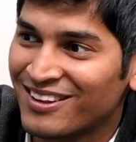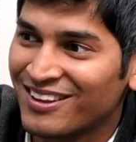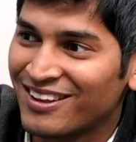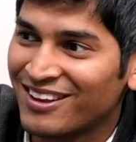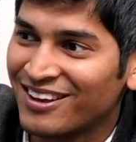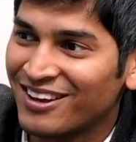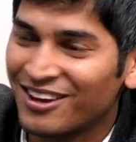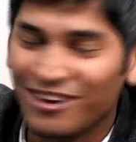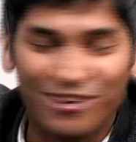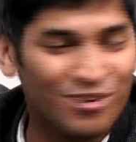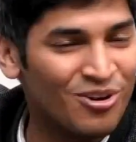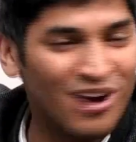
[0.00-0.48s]

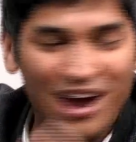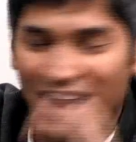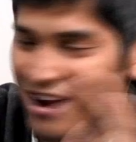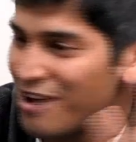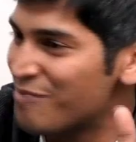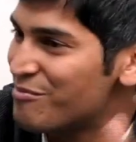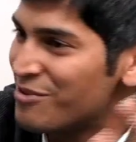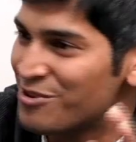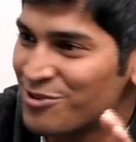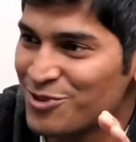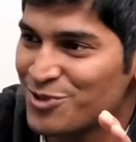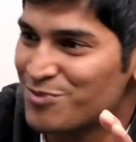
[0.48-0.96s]
No, I hadn't
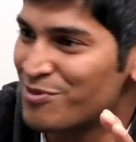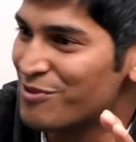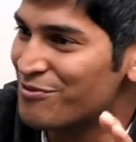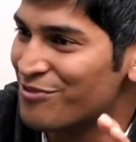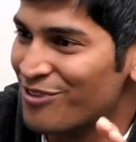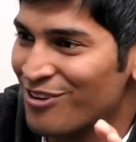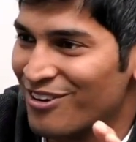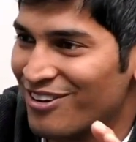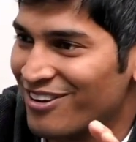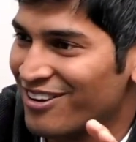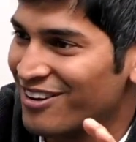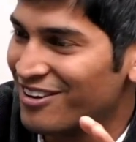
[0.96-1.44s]
produced before.
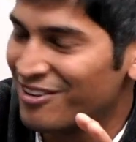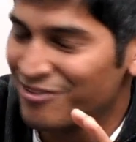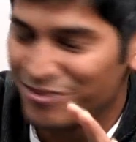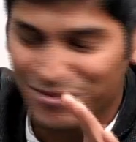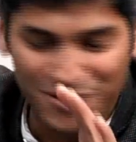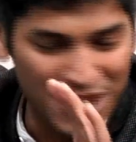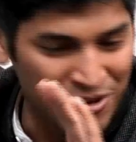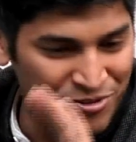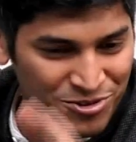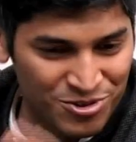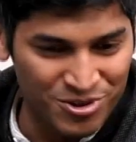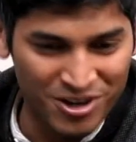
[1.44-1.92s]
I
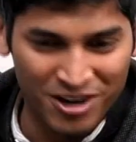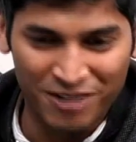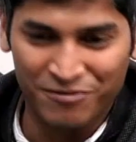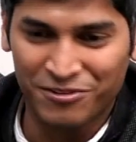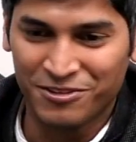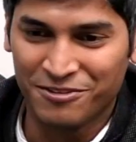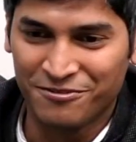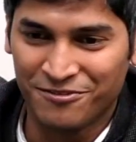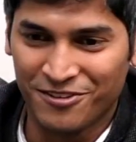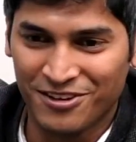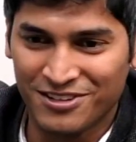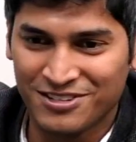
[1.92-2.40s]
was doing it for
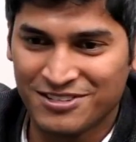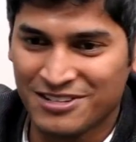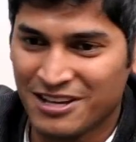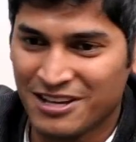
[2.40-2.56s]
the first time.